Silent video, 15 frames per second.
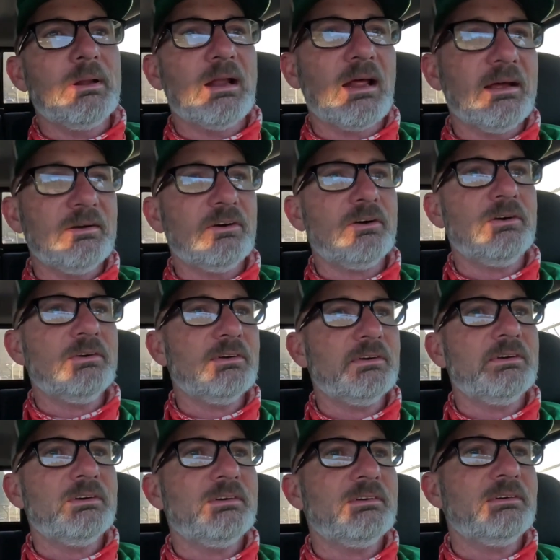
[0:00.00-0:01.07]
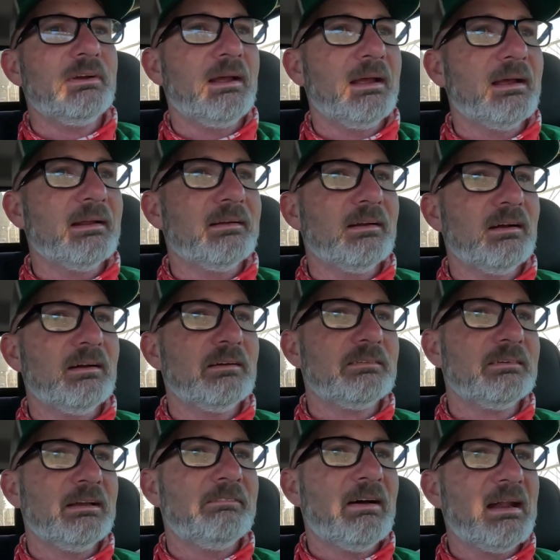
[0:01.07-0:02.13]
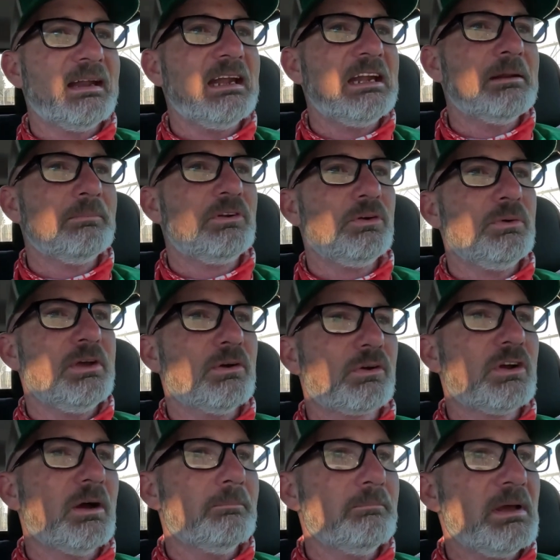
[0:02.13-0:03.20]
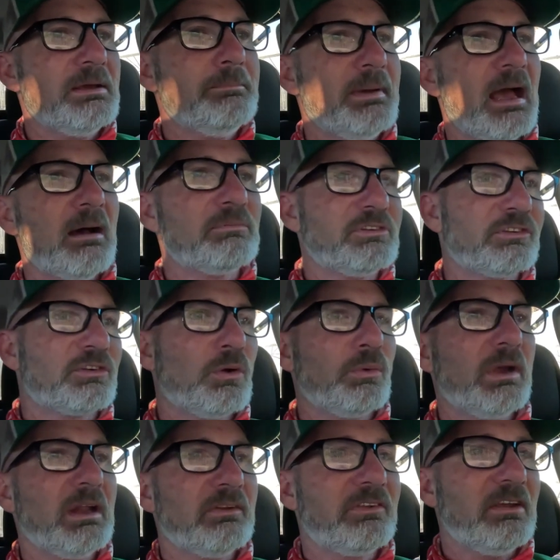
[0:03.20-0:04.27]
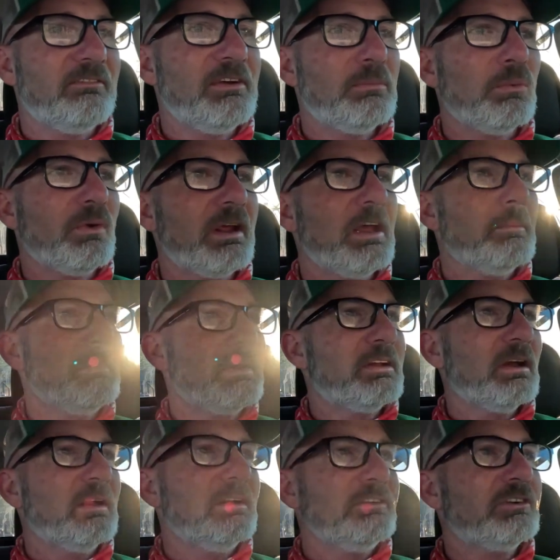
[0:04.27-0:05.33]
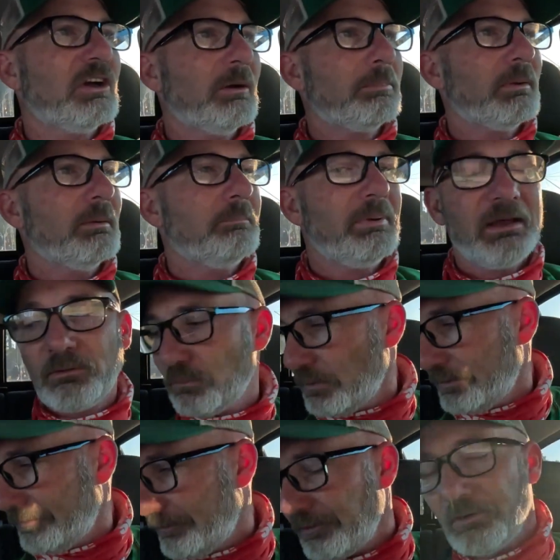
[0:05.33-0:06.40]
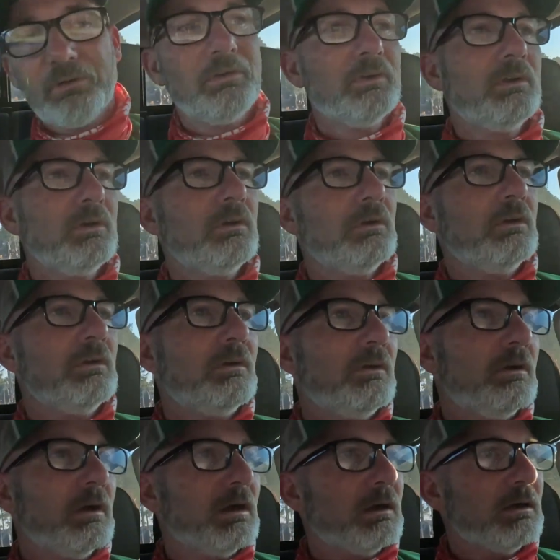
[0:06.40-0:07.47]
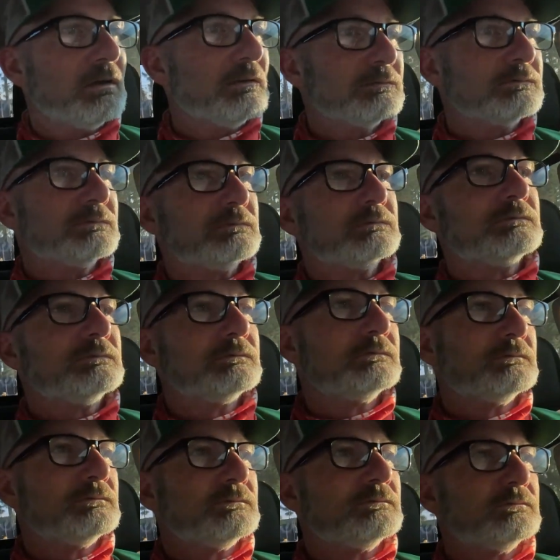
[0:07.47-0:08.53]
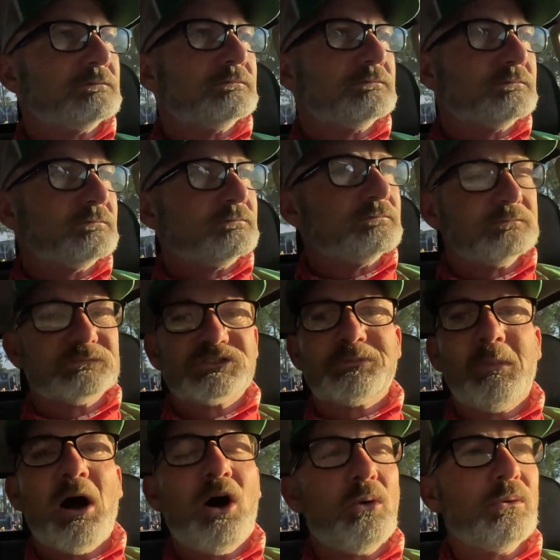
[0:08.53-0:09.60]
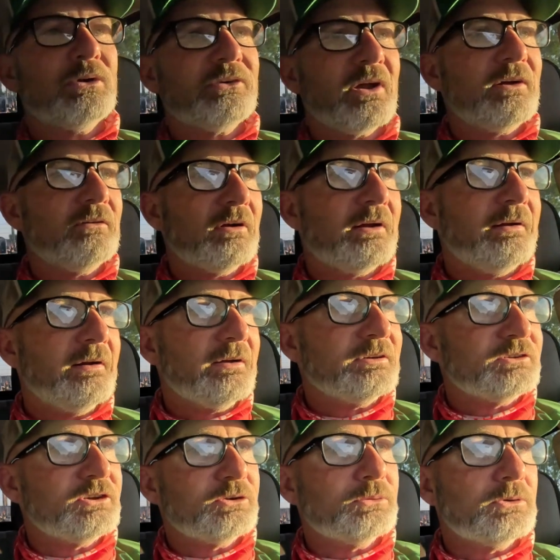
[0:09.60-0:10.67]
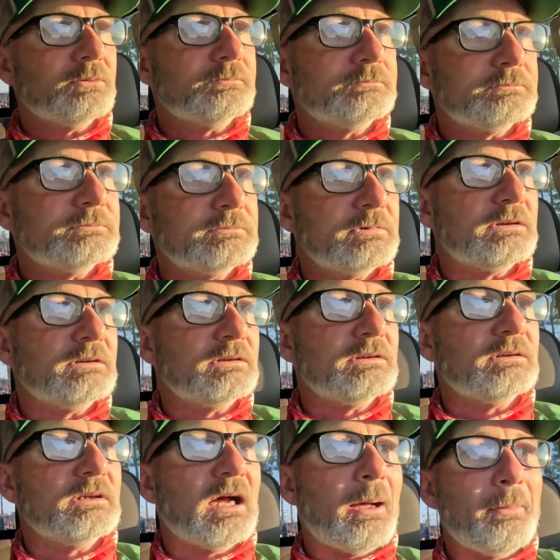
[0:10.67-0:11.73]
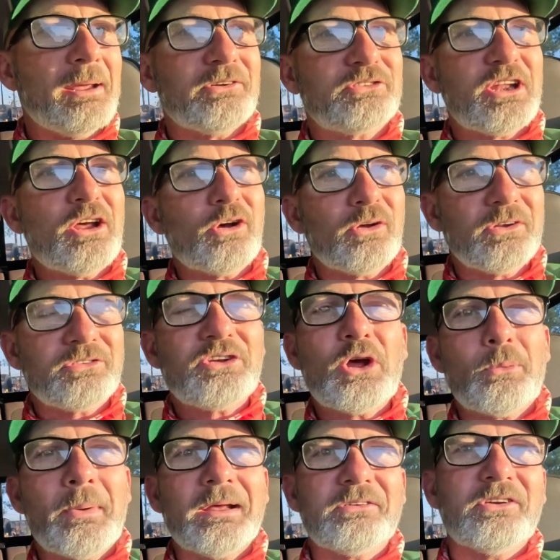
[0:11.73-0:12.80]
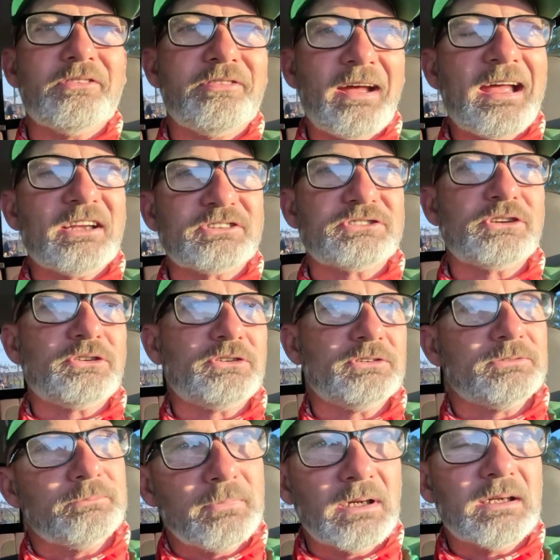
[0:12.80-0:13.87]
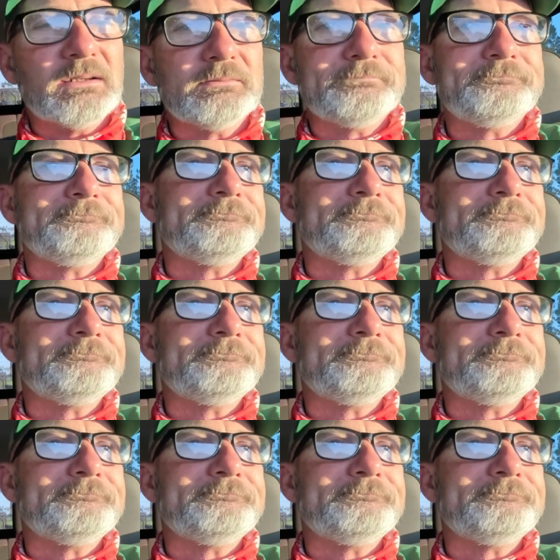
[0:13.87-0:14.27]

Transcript: me later and uh, if I need him to, he'll come meet me. I was just gonna get to see if he wanted to help me cut these couple of big ones. Uh, small ones ain't really nothing to them. I mean, still it still makes it faster, but